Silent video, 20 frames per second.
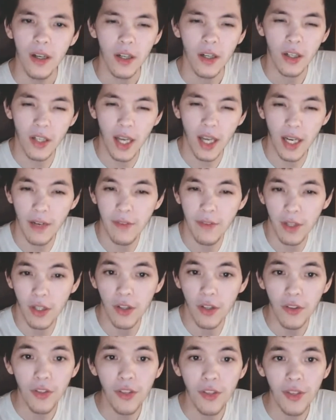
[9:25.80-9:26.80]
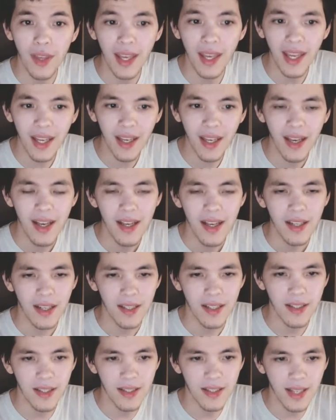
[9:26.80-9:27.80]
kind of a good thing,
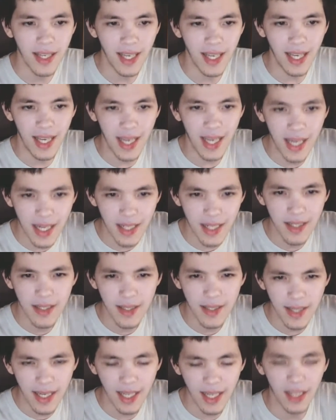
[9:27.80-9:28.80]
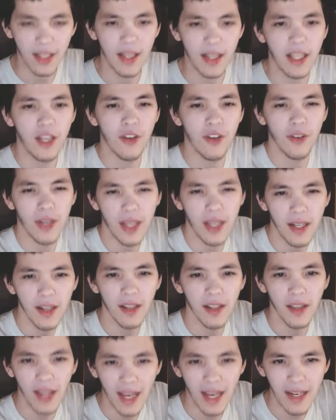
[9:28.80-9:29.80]
because it's like in sync, like you're in
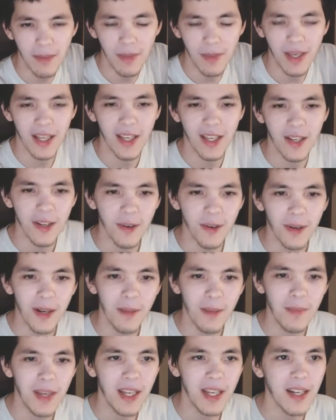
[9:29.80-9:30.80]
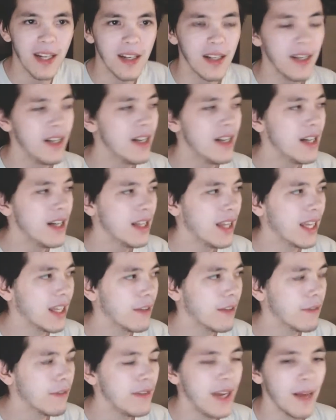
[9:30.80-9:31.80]
alignment, you know what I mean? Like
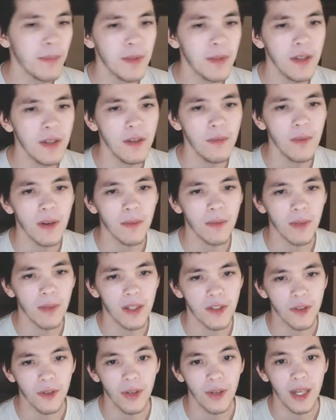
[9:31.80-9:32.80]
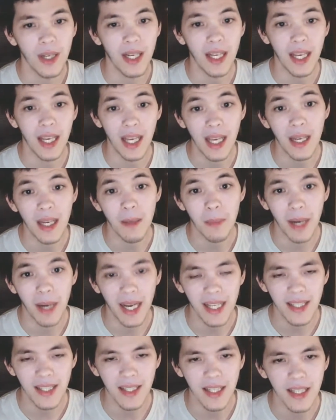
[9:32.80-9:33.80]
if Neptune went retrograde in
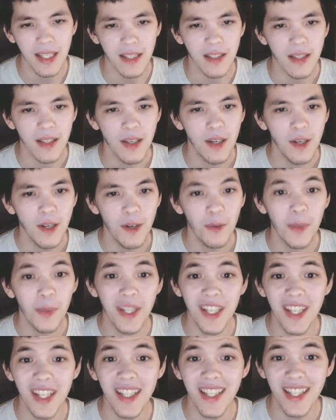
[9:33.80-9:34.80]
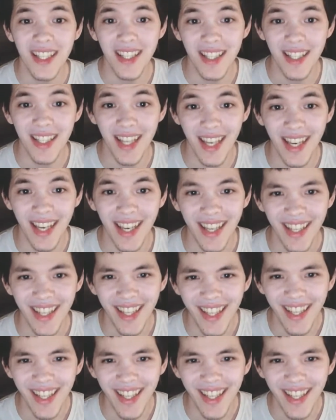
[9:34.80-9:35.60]
Pisces, which it did,